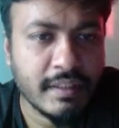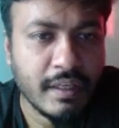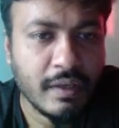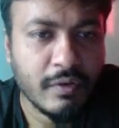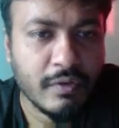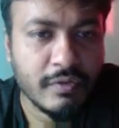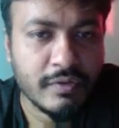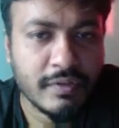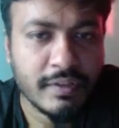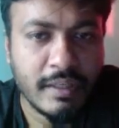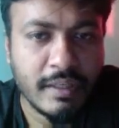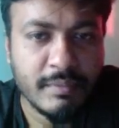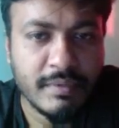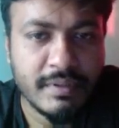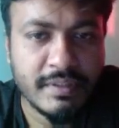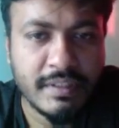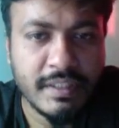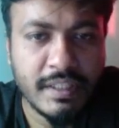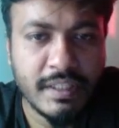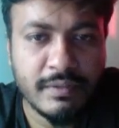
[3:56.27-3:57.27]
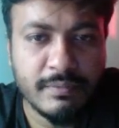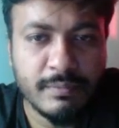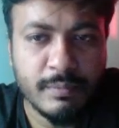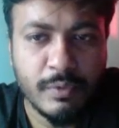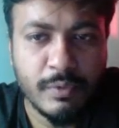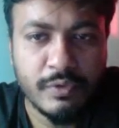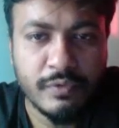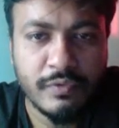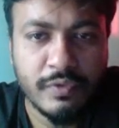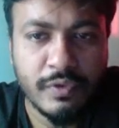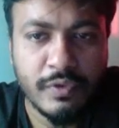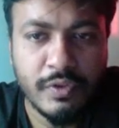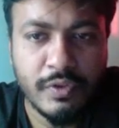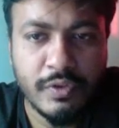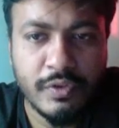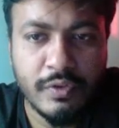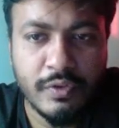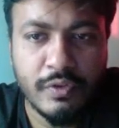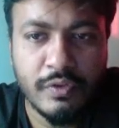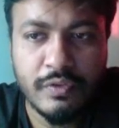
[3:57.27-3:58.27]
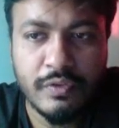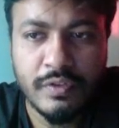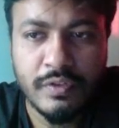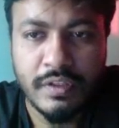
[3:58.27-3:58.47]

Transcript: our services, portfolio,